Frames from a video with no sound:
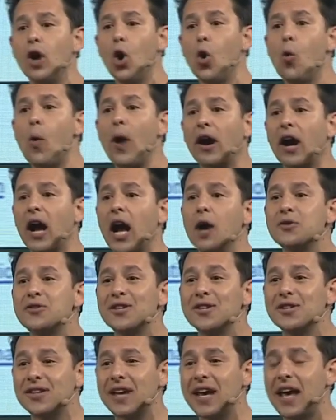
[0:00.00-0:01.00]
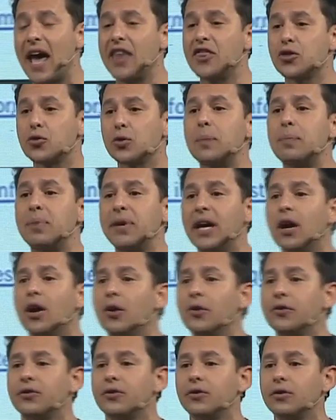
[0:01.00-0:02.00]
warehouses and
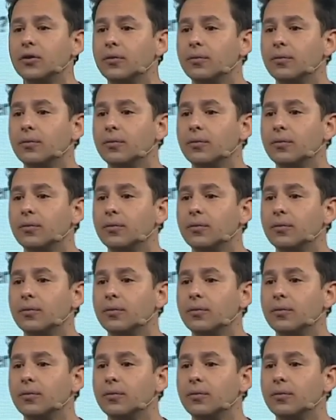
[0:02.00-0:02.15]
3PLs,